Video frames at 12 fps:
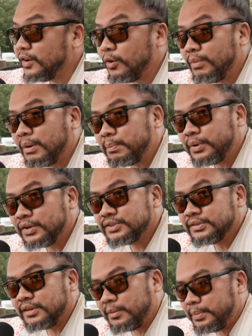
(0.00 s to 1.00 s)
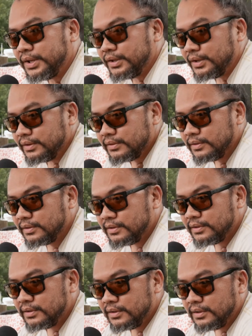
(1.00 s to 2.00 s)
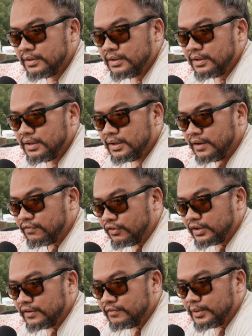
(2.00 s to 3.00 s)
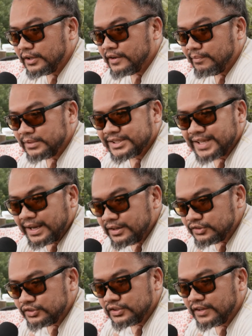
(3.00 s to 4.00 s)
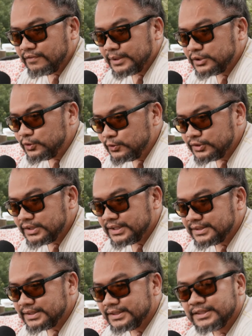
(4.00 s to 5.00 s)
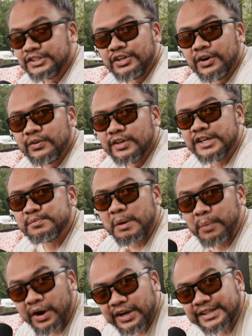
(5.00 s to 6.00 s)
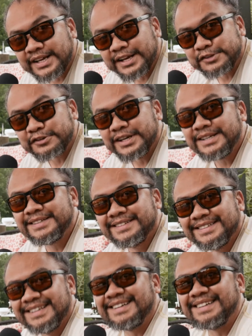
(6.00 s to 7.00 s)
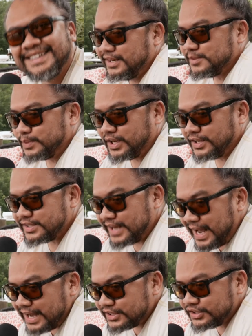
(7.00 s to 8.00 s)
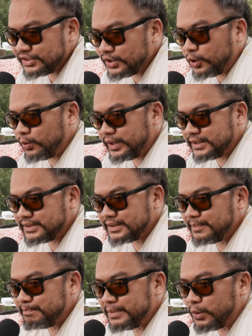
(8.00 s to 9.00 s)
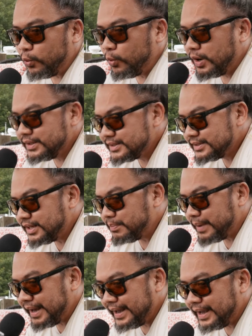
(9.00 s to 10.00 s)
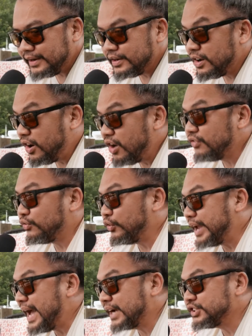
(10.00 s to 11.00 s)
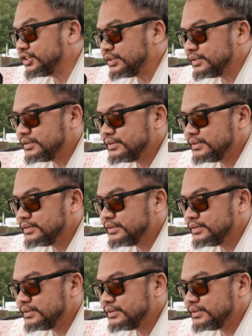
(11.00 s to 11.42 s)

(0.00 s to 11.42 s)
On my personal opinion, and forgive me if I'm entitled to give my 2 cents since, it's my podcast, right? It's because action always be one step ahead of reaction.